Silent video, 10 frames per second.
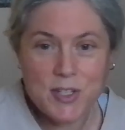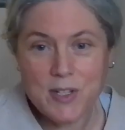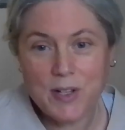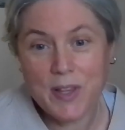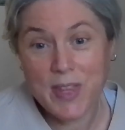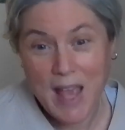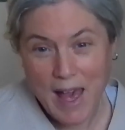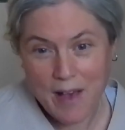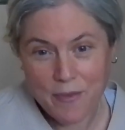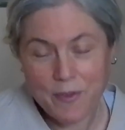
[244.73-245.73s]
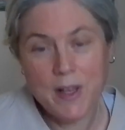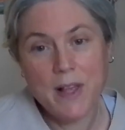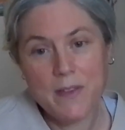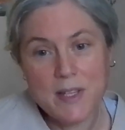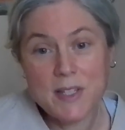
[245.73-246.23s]
just look at the F.
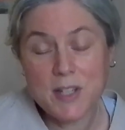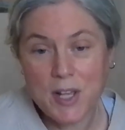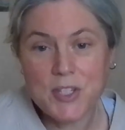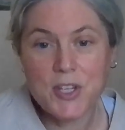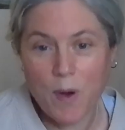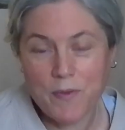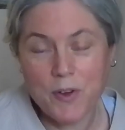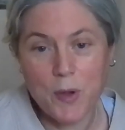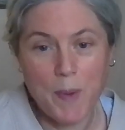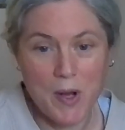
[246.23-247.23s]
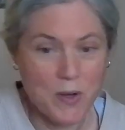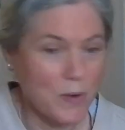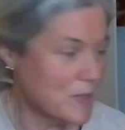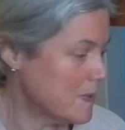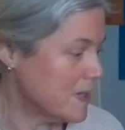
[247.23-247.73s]
This starts you off on your bar
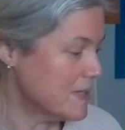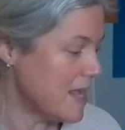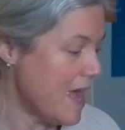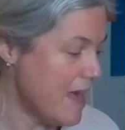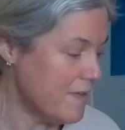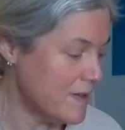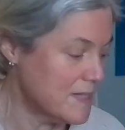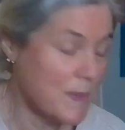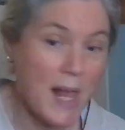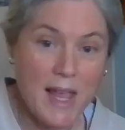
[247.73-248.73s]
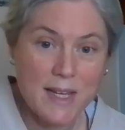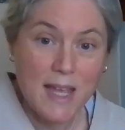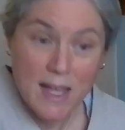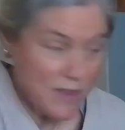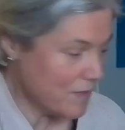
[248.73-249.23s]
chords because the F is played
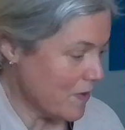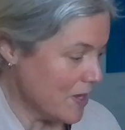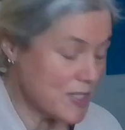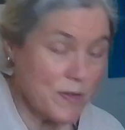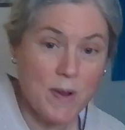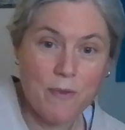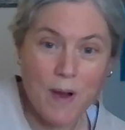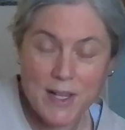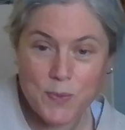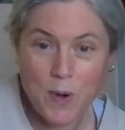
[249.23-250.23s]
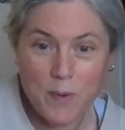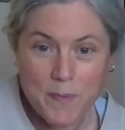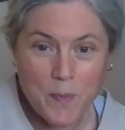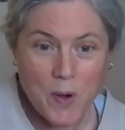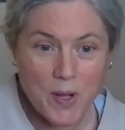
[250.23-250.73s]
in the first 3 frets where we've
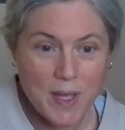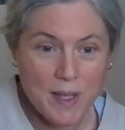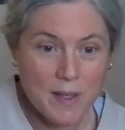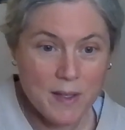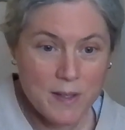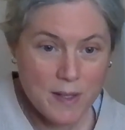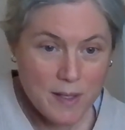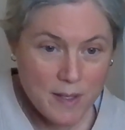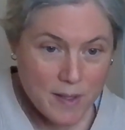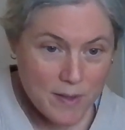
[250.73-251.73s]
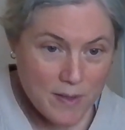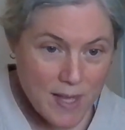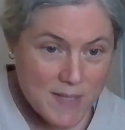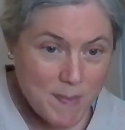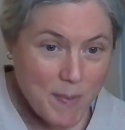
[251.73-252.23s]
been working.
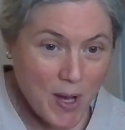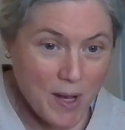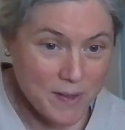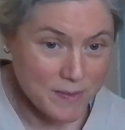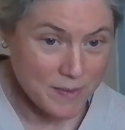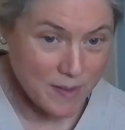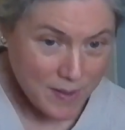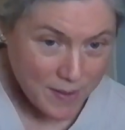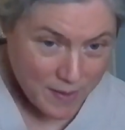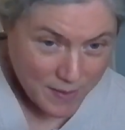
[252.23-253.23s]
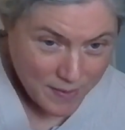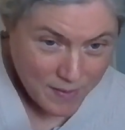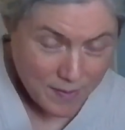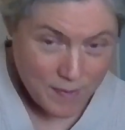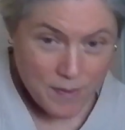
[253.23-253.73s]
There's my bar.
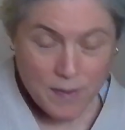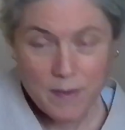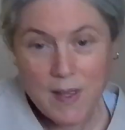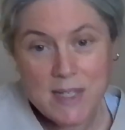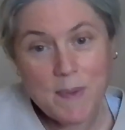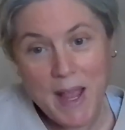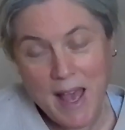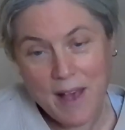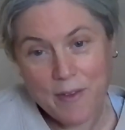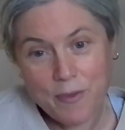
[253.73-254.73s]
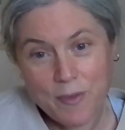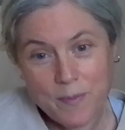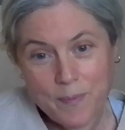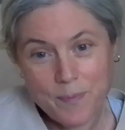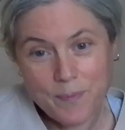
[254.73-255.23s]
There's my
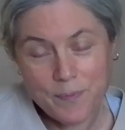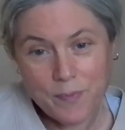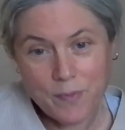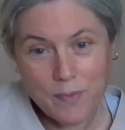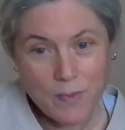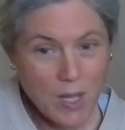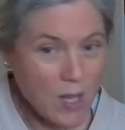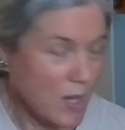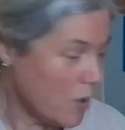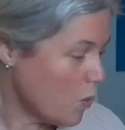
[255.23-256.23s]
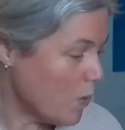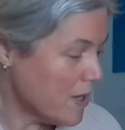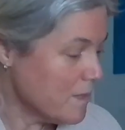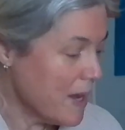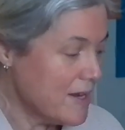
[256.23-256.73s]
F. What
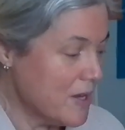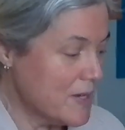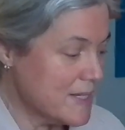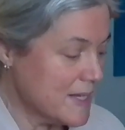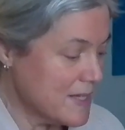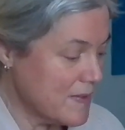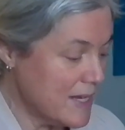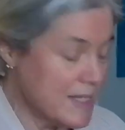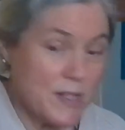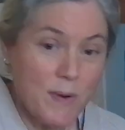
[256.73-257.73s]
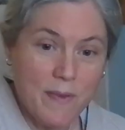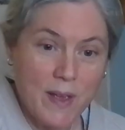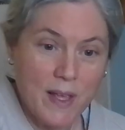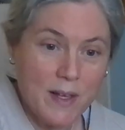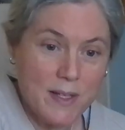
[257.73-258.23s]
you might notice is that these 3
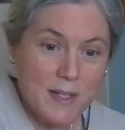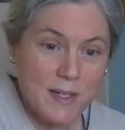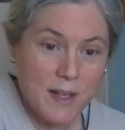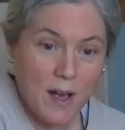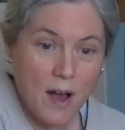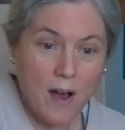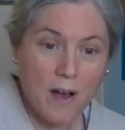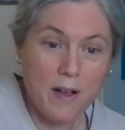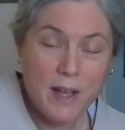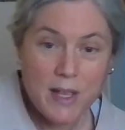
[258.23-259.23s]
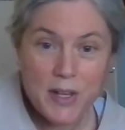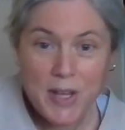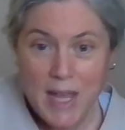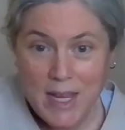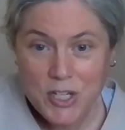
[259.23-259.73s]
fingers are in an
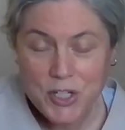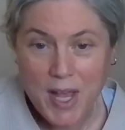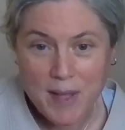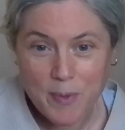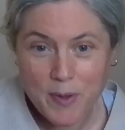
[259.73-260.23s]
E shape.